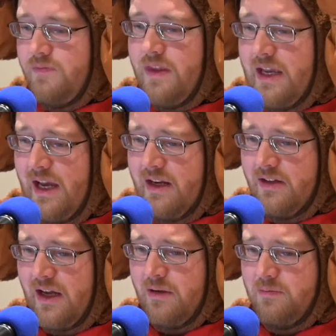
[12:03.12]
And
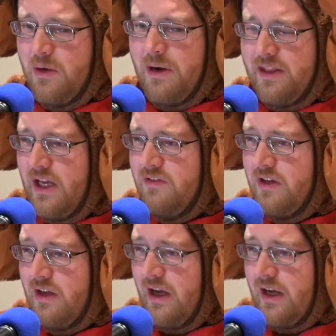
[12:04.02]
by the end of it,
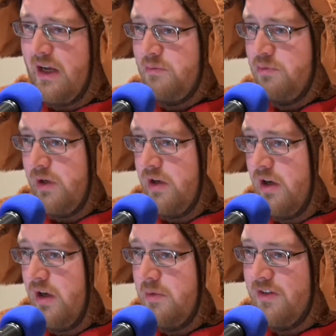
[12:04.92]
I got pretty
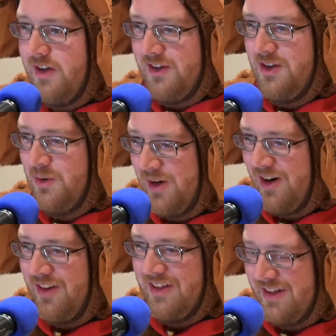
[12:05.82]
good because I knew where
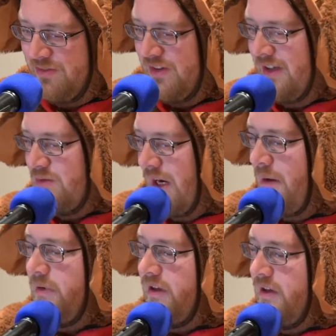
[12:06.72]
all the different things were
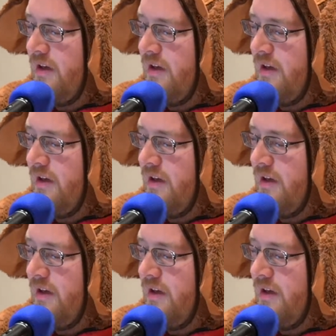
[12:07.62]
happening.